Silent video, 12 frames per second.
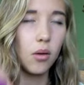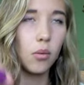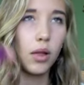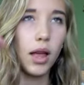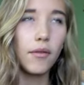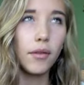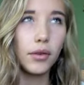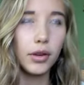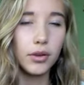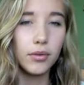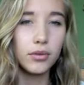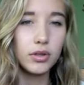well I've never
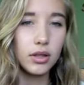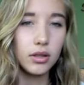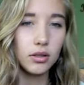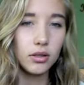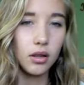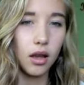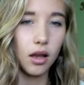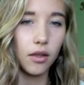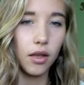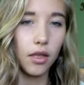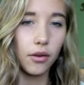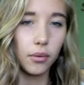used uh, the
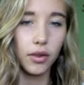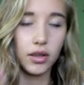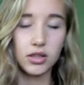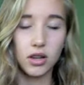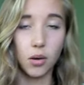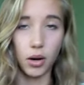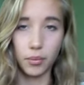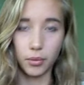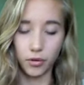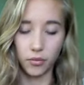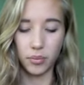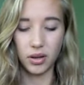other one that's not
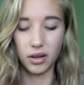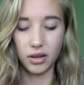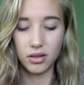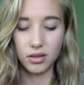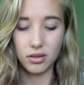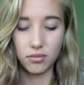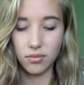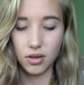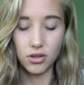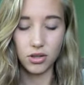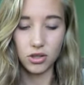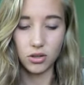waterproof, but it's
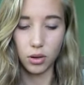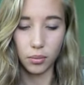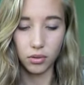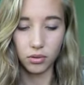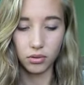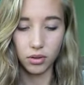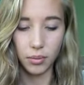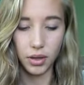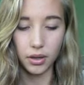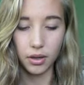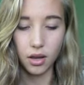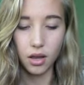just normal. I
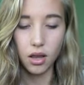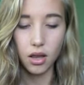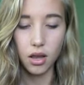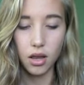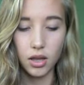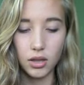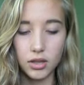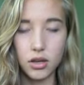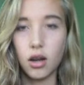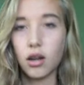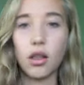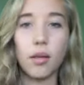mean, it's
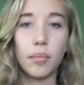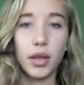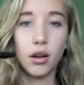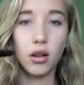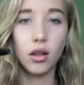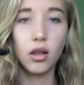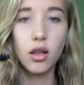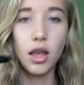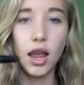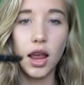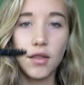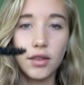not clumpy at all.
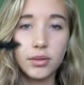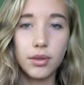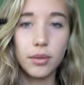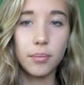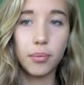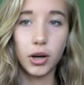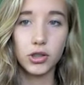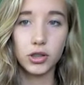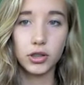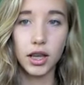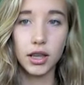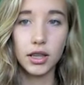And this is what the brush looks
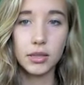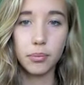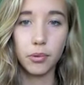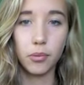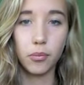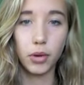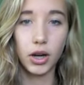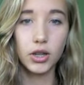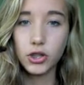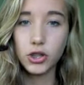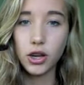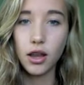like, the spoon brush.
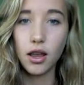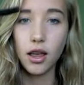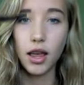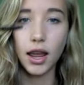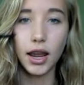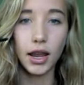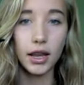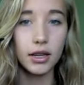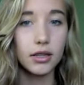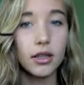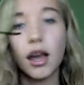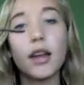
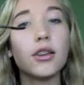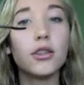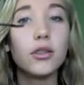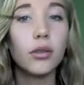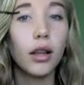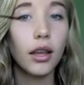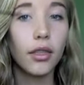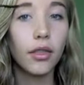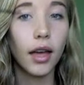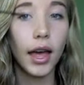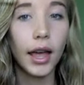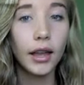And I just do it like
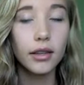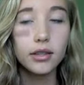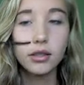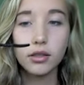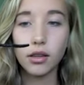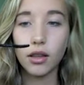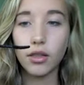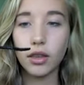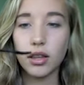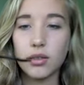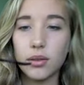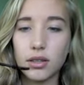that. I think
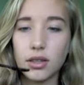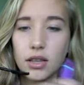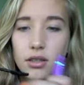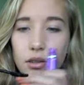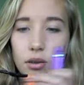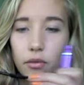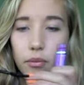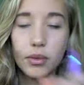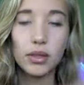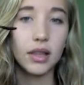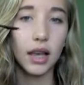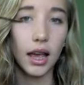that's what it says, to do it from the
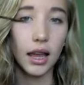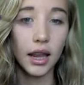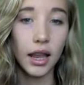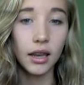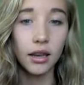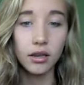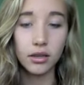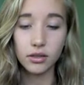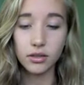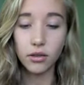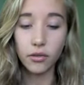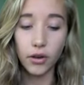side. And
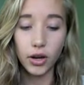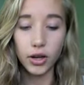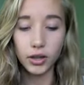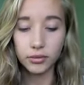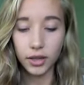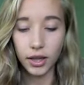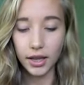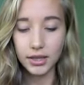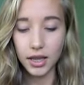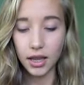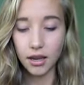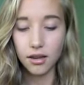so far, like I
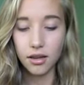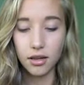said,